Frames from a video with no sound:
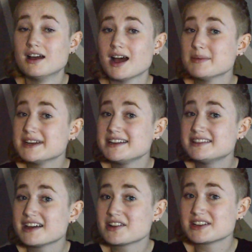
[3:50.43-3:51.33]
I'm gonna
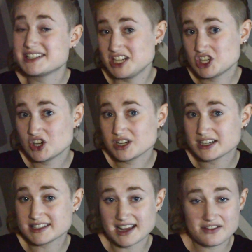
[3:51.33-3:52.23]
need that on a t-shirt
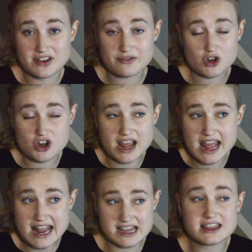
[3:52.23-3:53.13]
because I have never heard
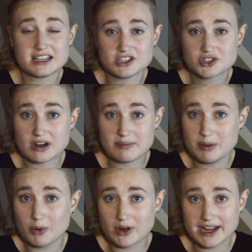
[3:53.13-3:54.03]
anything describe me
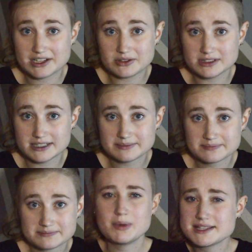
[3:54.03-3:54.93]
more accurately.
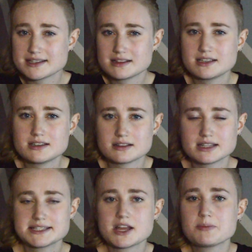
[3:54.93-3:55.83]
Basically,
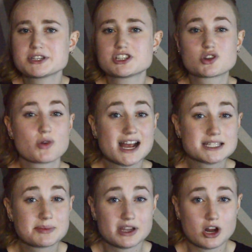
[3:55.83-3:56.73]
lists help us to
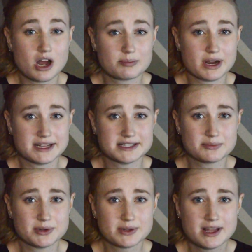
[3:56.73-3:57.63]
grasp the
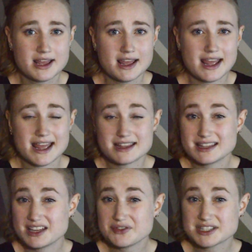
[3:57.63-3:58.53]
incomprehensible, and
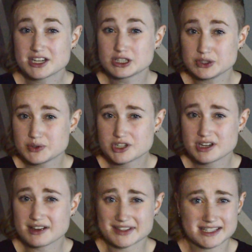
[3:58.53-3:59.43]
they give us an
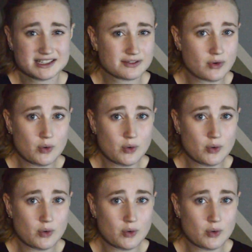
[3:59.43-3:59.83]
illusion of a sense of